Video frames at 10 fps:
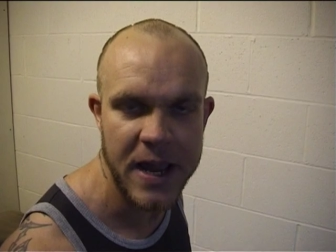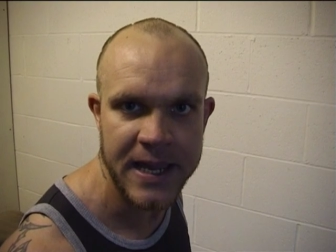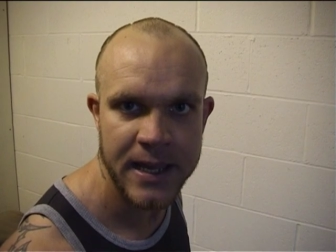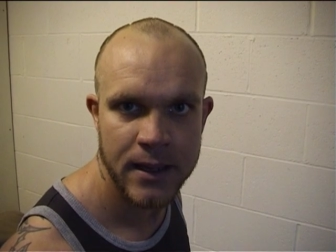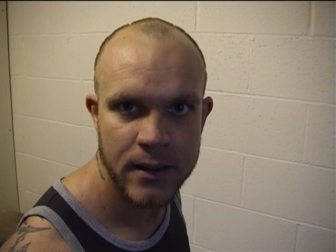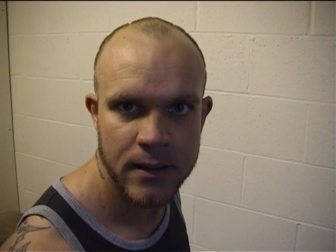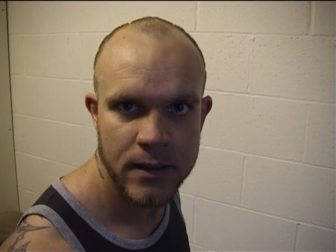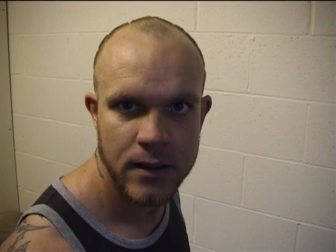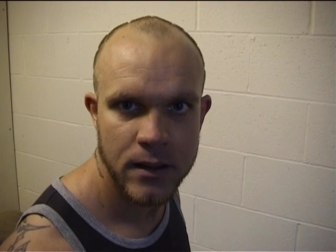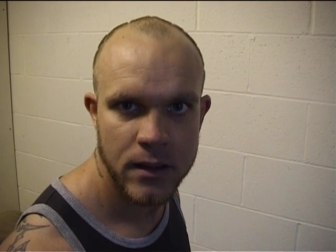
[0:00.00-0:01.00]
me?
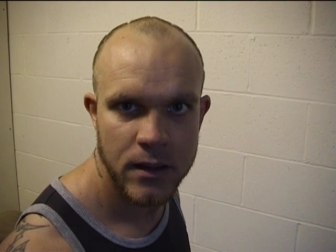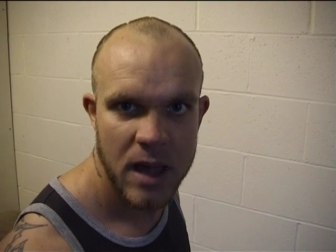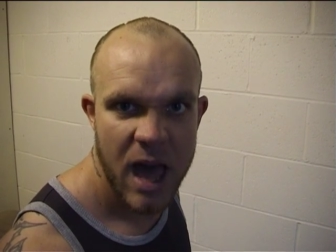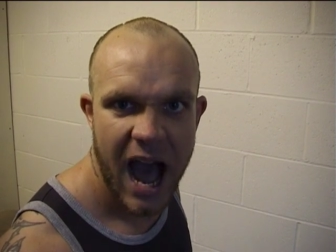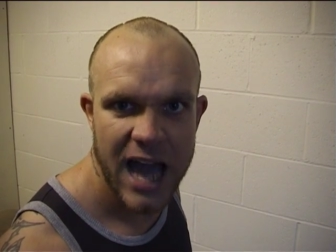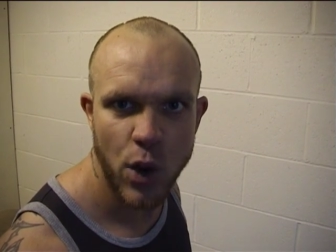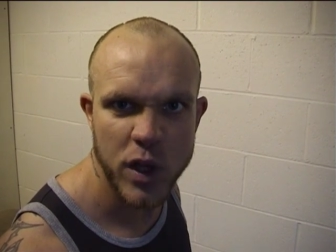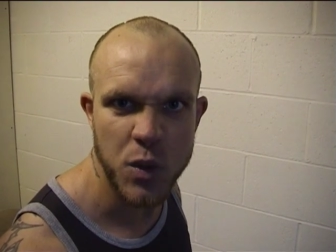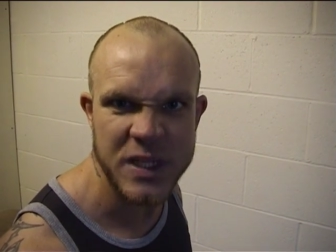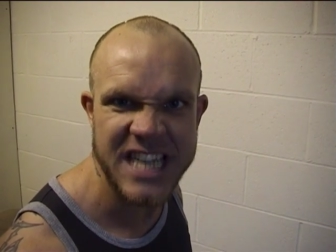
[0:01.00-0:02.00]
I know what
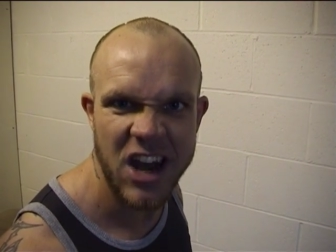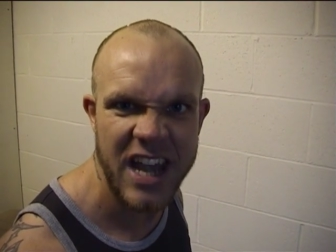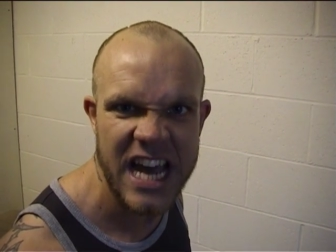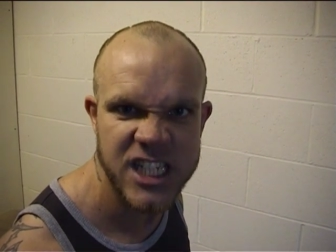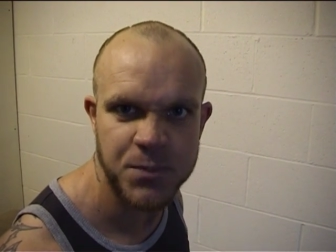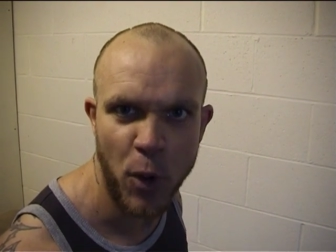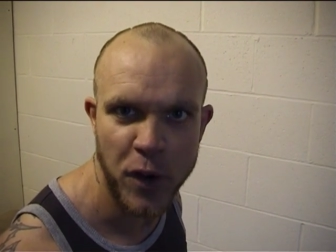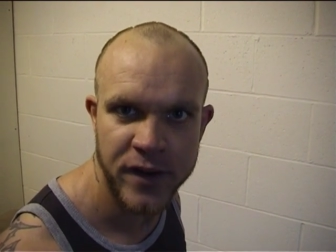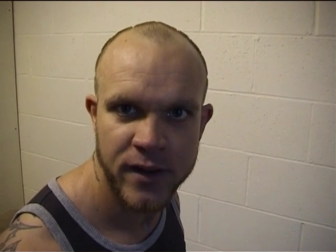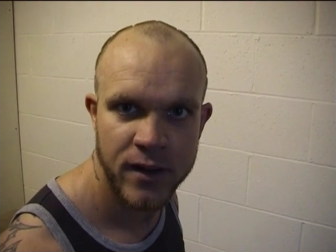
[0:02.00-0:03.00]
you was getting at,
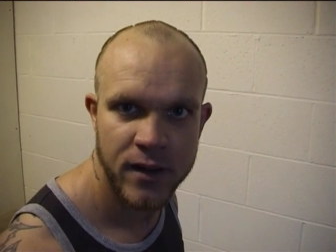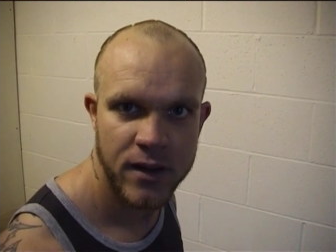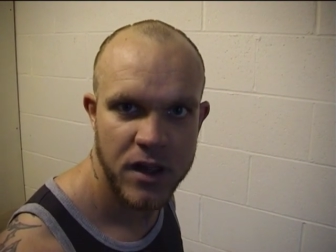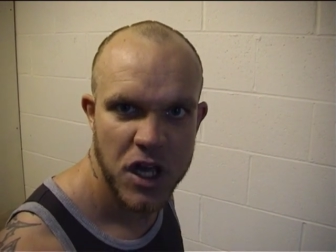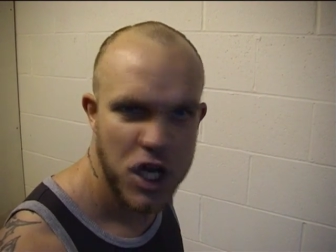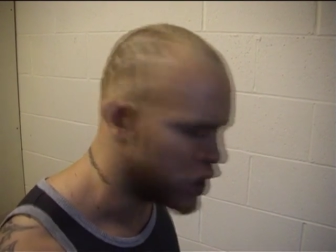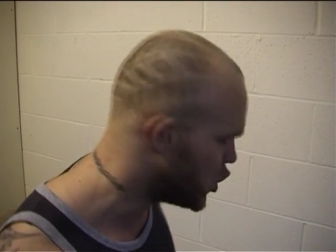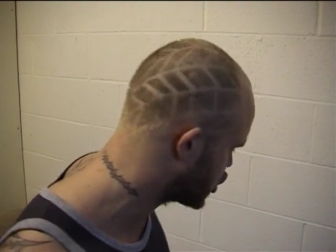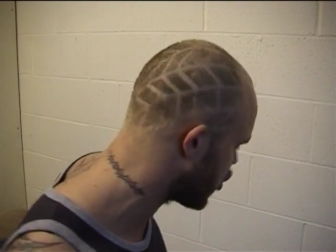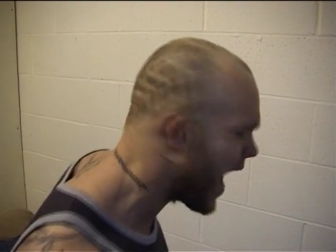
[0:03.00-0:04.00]
Spud.
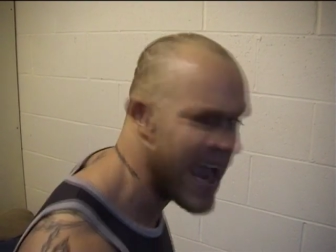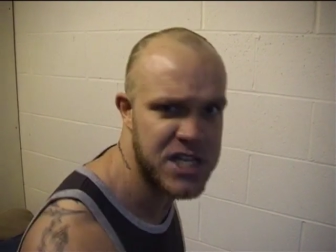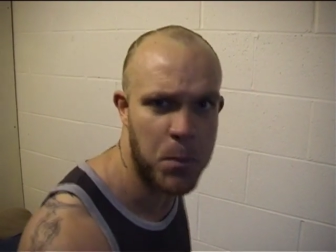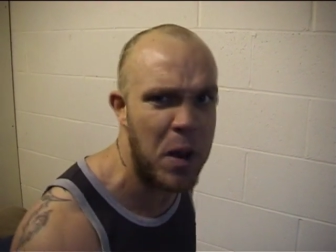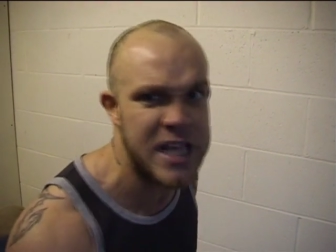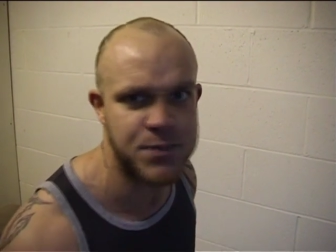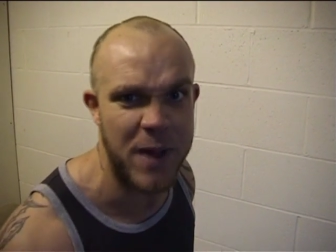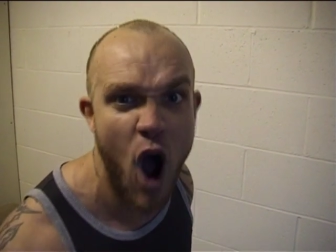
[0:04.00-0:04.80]
You tried to piss me